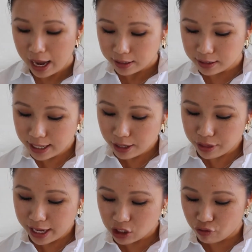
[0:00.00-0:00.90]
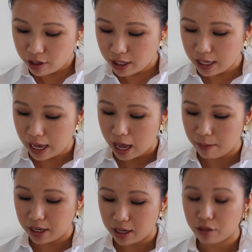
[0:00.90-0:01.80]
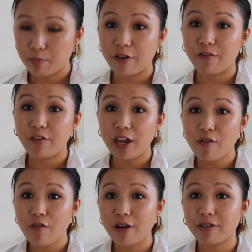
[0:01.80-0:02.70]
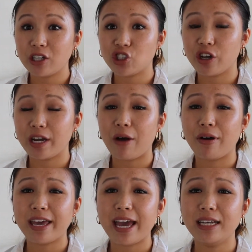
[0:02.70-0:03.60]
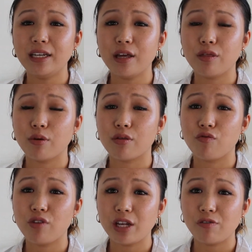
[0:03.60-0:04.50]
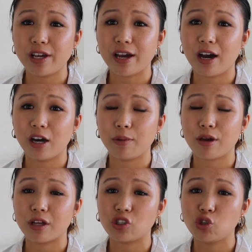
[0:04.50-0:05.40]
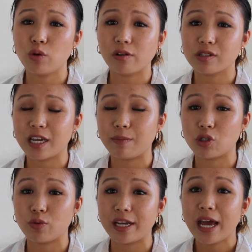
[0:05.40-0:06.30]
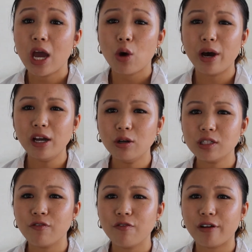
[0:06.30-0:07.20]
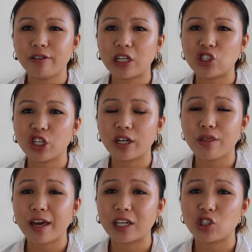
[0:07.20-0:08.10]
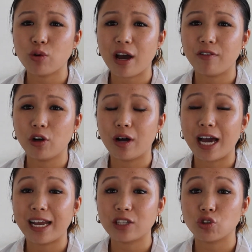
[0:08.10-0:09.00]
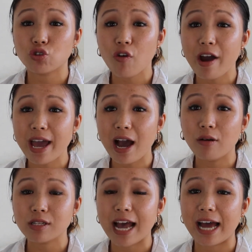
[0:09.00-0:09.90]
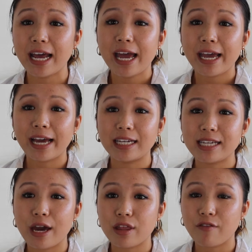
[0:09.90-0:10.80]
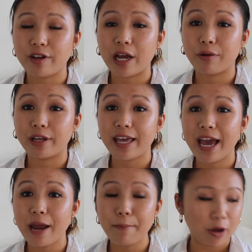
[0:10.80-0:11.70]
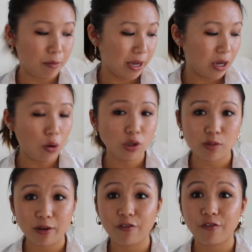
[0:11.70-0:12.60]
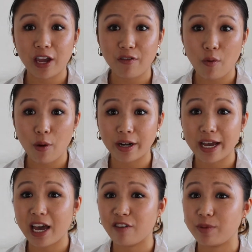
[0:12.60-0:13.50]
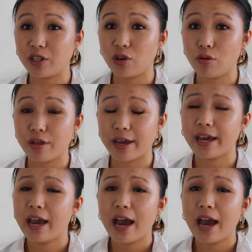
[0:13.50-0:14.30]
The next category is my favourite foundation. Now again this was really hard because I do alternate between quite a lot of different foundations and I do have a lot I like to try out and kind of test every now and again, but my ultimate favourite one that I have been using